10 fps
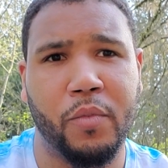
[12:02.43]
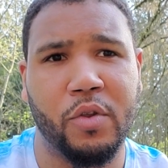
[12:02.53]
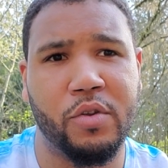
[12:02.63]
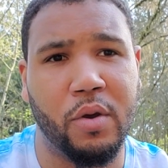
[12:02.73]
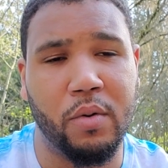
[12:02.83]

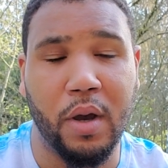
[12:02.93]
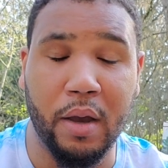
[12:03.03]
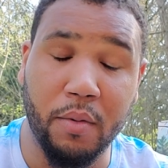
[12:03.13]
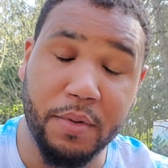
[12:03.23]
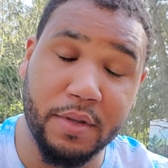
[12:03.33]
So I
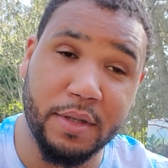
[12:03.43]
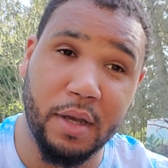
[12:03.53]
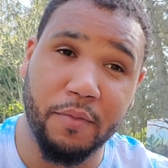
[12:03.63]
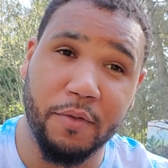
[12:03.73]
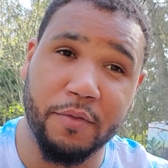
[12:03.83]
hope this is
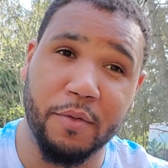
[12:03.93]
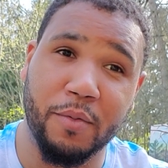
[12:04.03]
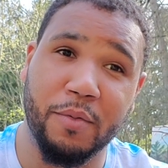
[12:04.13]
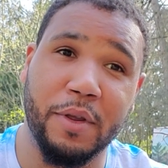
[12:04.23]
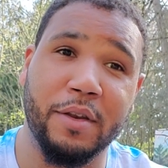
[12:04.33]
helpful for
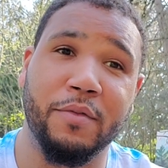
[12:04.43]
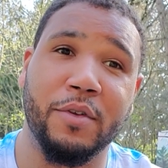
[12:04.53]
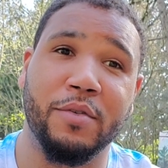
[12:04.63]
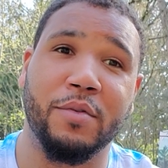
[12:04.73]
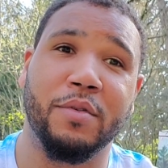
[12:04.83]

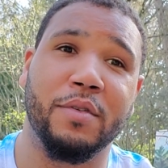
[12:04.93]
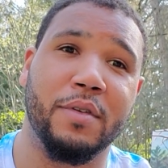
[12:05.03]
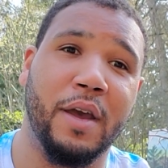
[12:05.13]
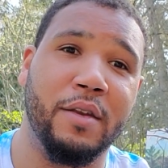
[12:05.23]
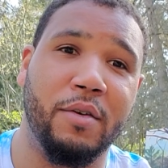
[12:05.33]
individuals.
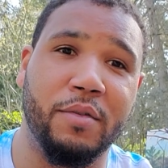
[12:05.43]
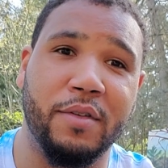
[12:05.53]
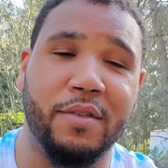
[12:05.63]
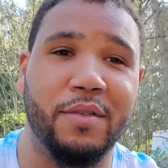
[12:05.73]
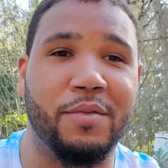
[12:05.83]
I know
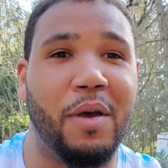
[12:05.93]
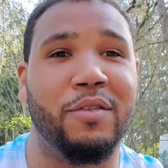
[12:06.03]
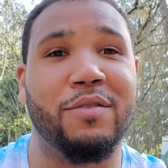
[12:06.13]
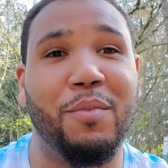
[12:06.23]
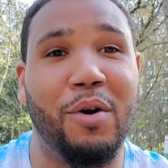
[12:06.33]
this is a
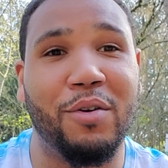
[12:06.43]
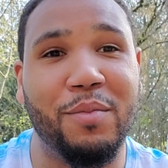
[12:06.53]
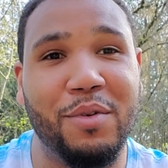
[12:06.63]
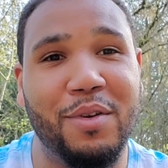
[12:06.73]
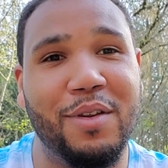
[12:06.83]
small
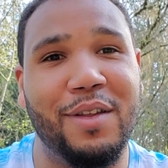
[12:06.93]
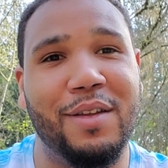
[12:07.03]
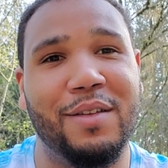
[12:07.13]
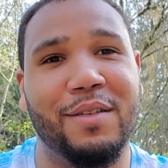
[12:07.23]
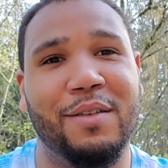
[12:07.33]
community
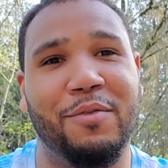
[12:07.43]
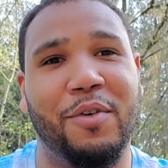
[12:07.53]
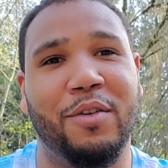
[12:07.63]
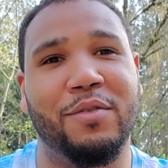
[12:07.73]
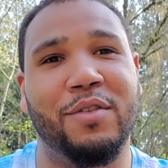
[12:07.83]
that
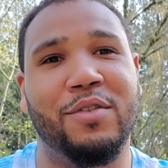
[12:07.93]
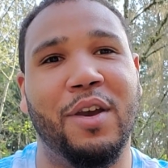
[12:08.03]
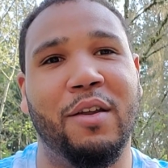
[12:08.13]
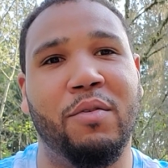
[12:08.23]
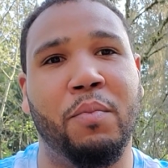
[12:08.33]
follows this
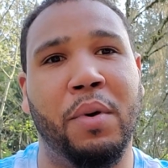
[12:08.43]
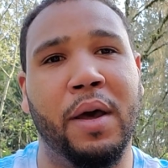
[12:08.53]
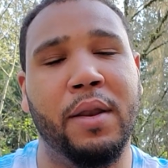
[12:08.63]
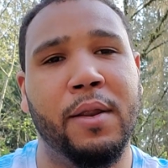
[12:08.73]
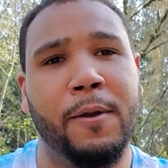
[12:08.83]
channel,
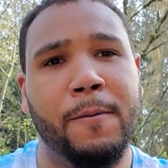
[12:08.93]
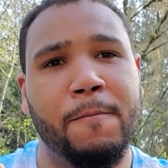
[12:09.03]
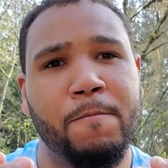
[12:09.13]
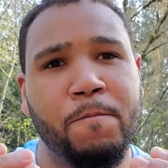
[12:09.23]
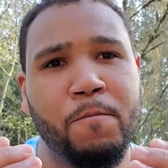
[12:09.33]
but
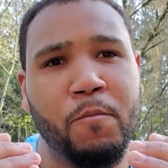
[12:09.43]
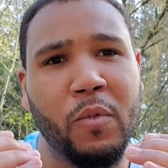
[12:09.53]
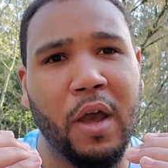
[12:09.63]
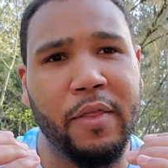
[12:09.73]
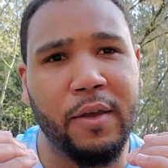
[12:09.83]

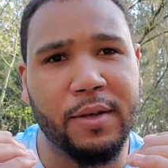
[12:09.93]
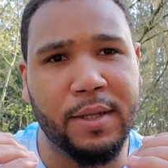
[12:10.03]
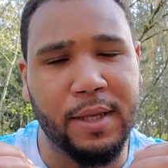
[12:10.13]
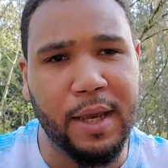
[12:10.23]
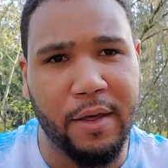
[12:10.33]
I think
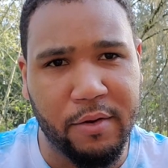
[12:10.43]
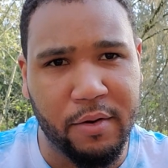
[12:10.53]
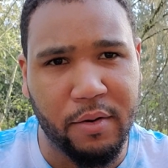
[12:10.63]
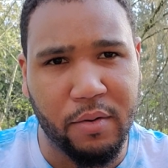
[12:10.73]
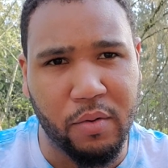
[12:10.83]

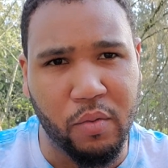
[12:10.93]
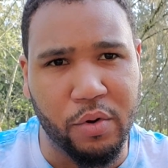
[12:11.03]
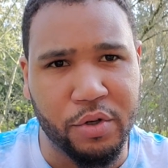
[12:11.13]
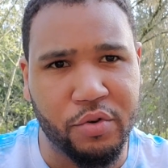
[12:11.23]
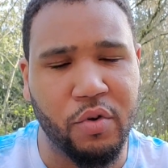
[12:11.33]
together
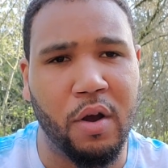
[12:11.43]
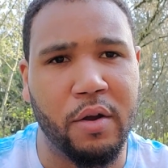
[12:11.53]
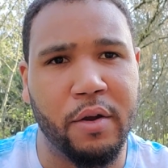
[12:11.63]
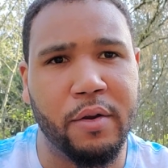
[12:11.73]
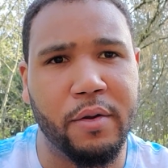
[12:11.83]
we're stronger.